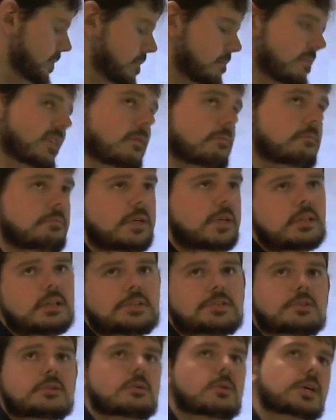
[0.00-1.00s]
and make a big
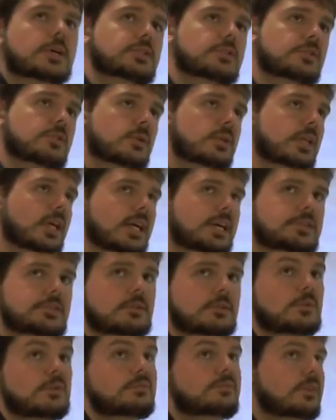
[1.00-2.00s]
list of questions you could answer
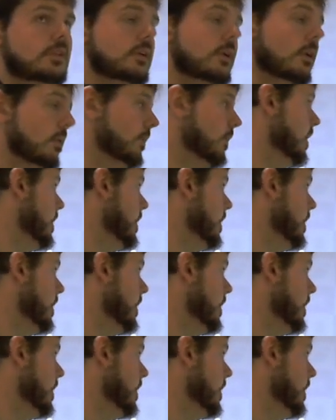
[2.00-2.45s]
with video